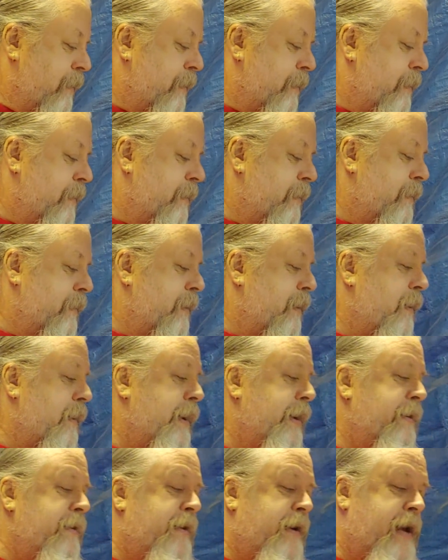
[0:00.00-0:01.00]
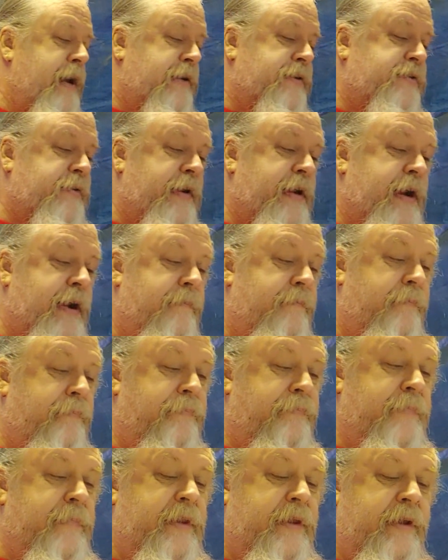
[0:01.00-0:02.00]
All right, the next one up
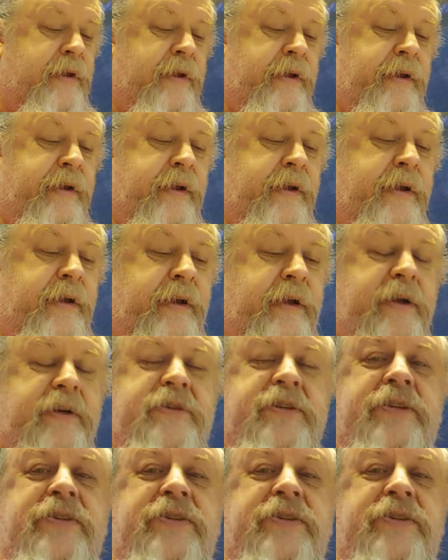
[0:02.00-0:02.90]
is a